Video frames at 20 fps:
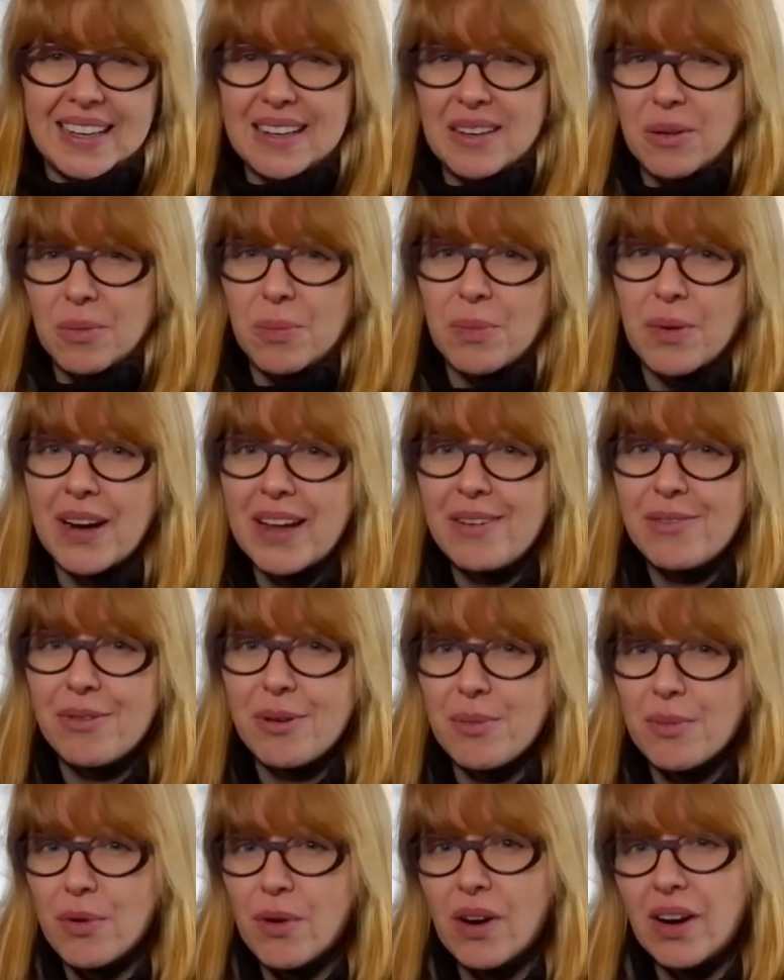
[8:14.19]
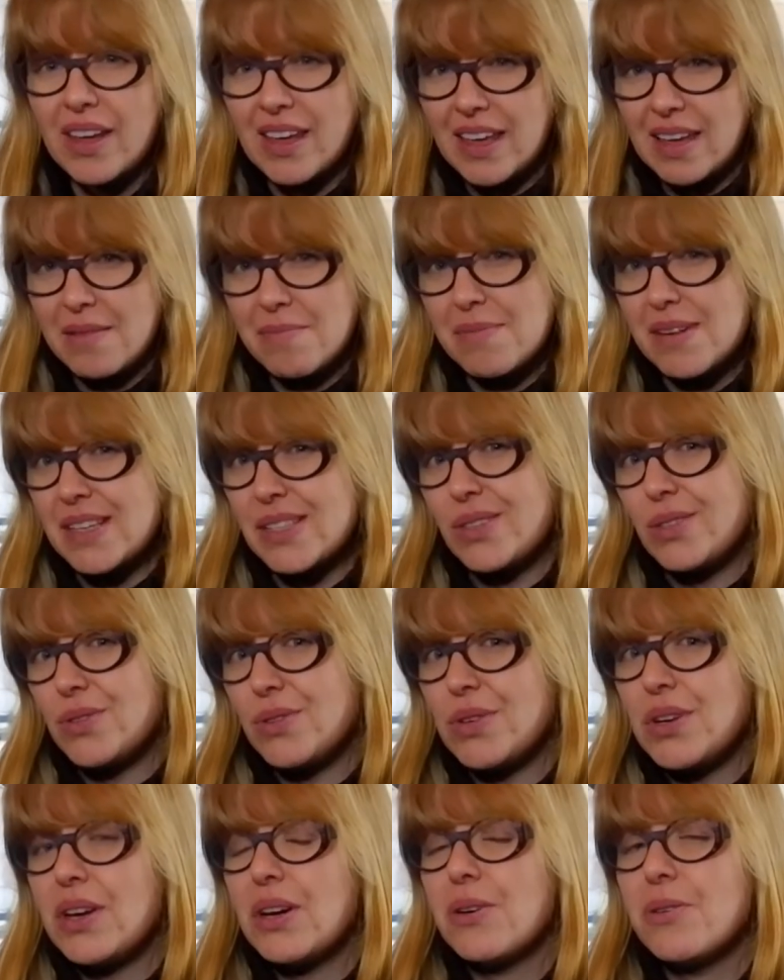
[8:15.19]
a little break from working in my
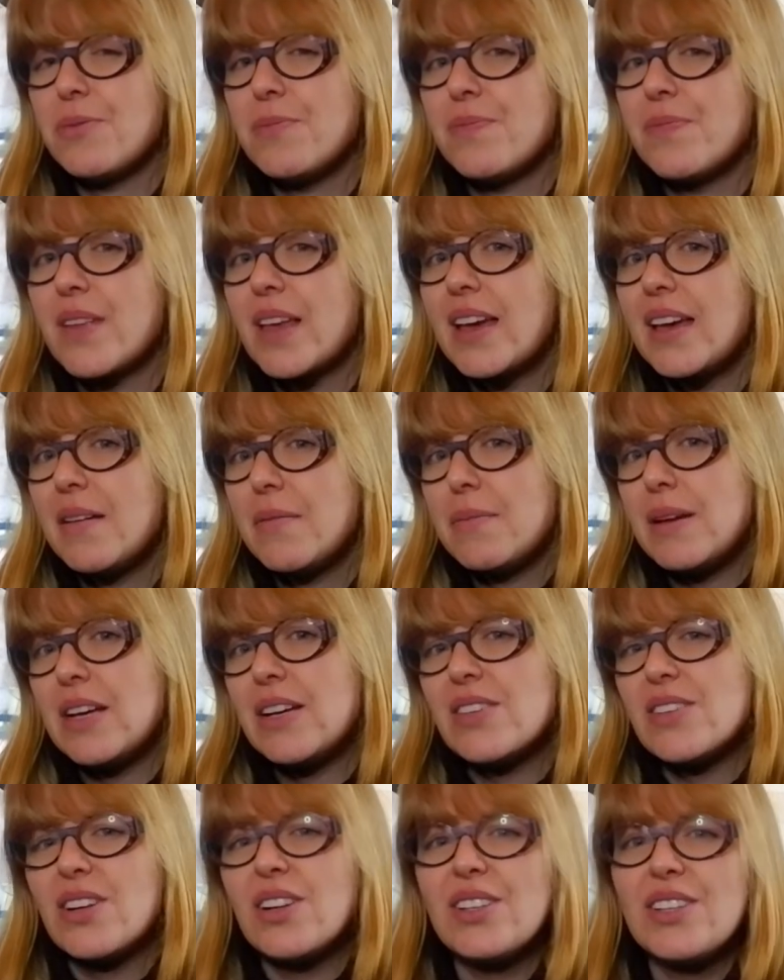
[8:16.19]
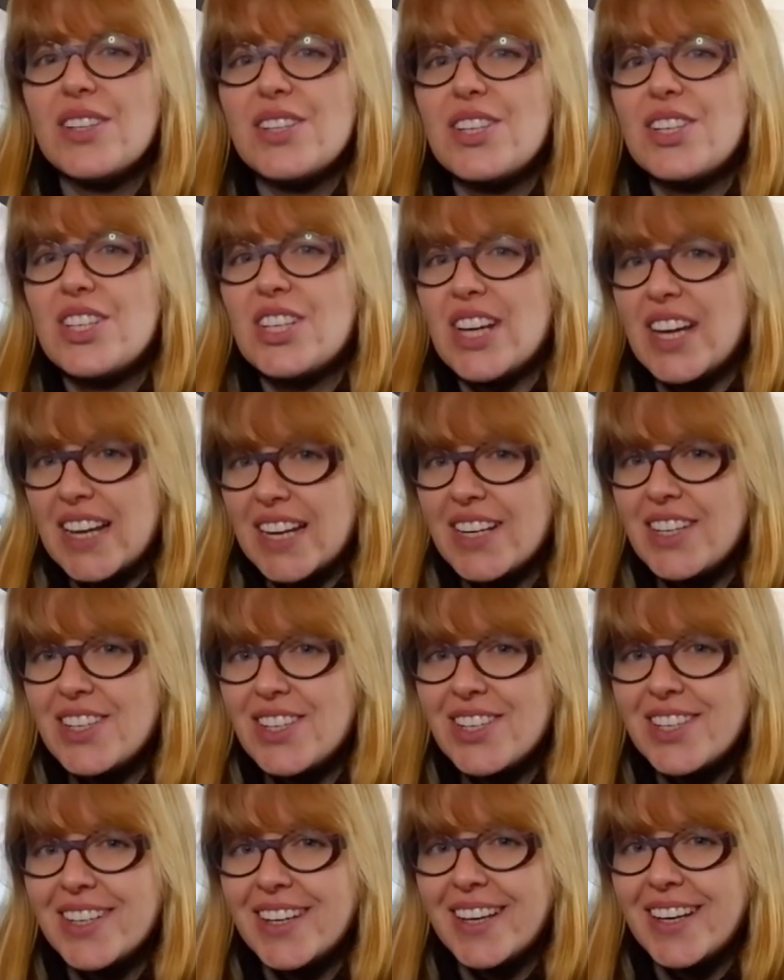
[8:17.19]
studio, because all the
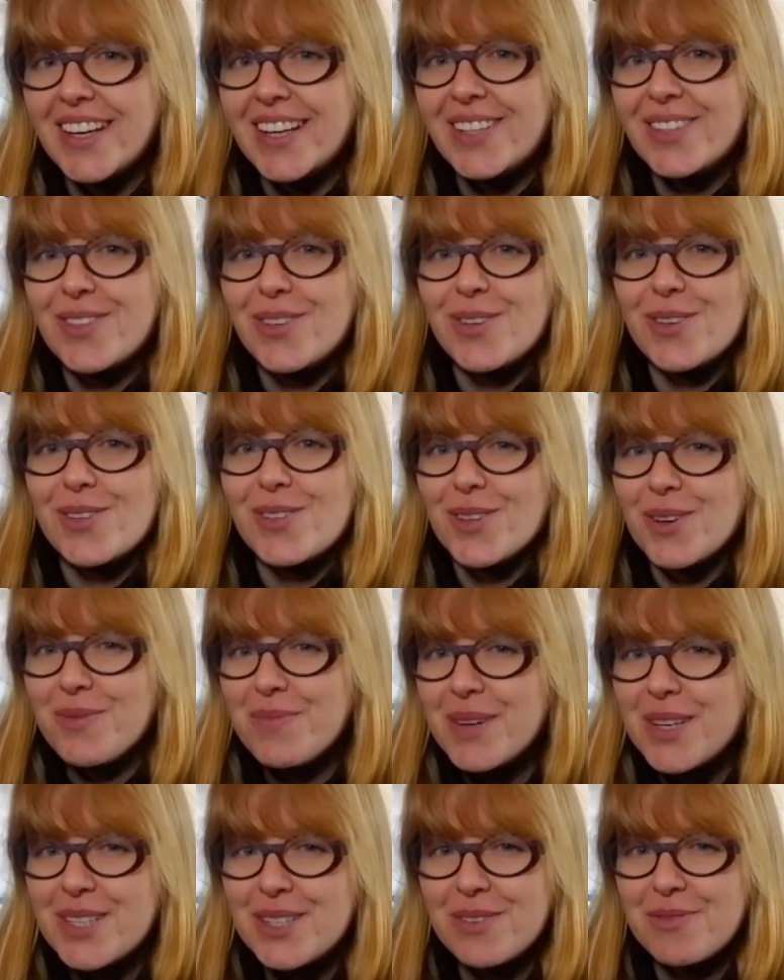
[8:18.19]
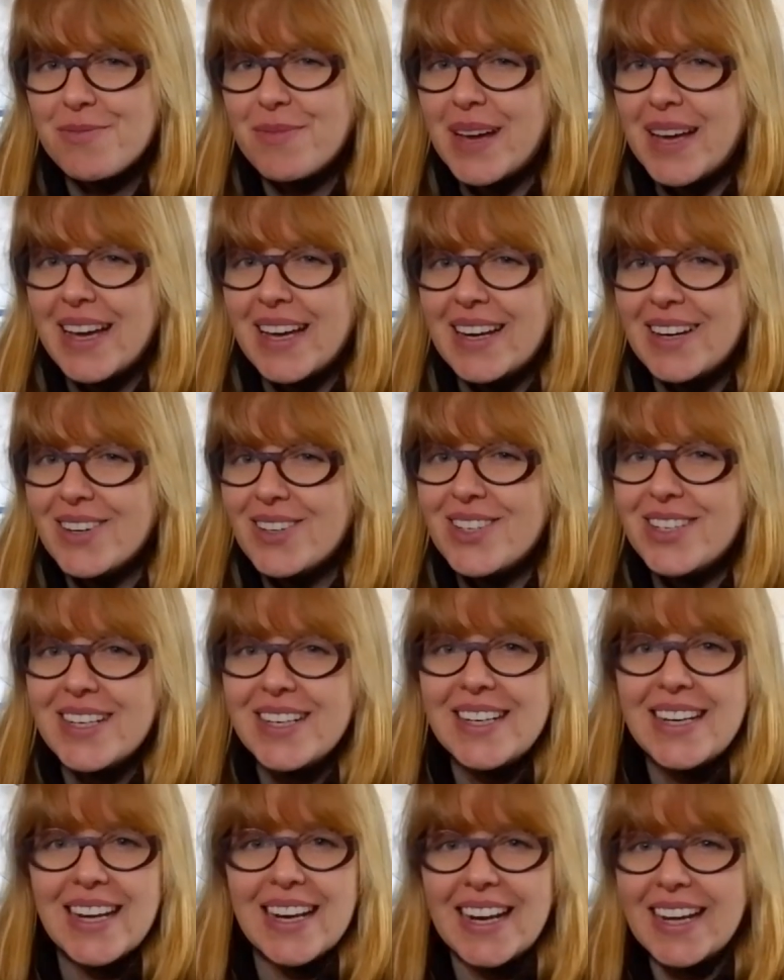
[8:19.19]
change took so much of my energy
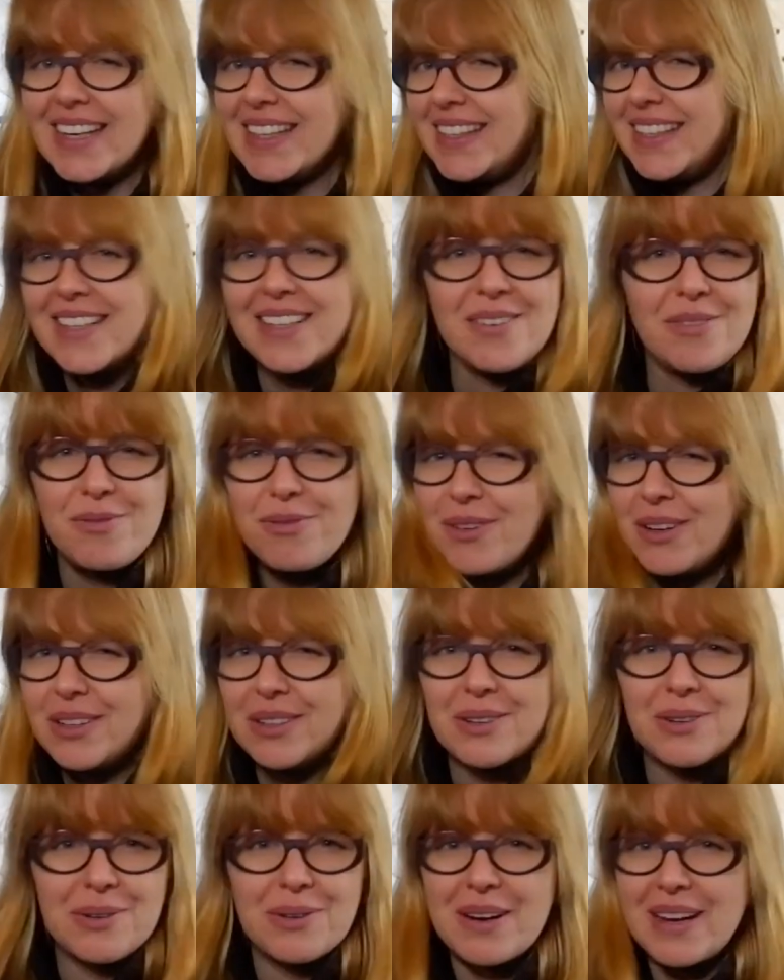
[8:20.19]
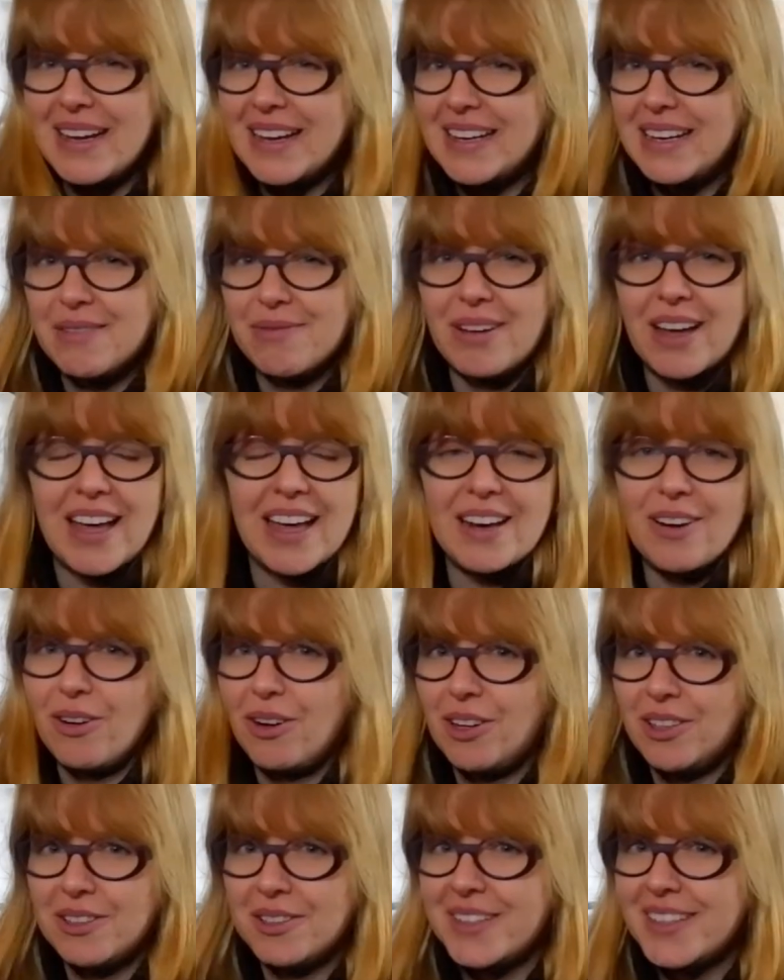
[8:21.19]
that I didn't feel creative at
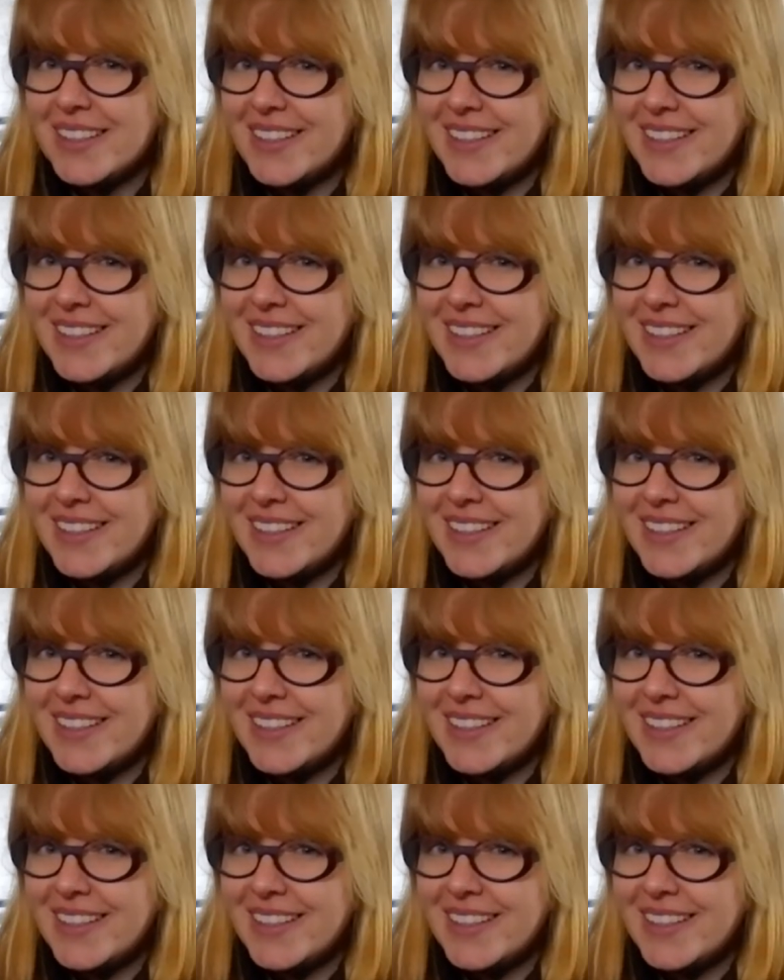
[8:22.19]
all.